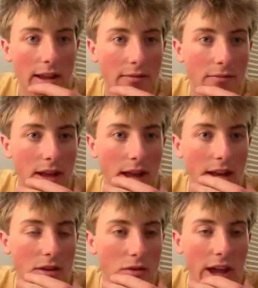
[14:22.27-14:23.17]

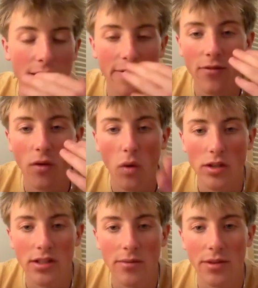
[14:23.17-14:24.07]
And you can't
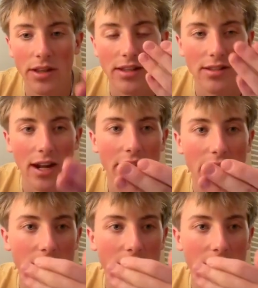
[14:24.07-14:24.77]
force something that's not there.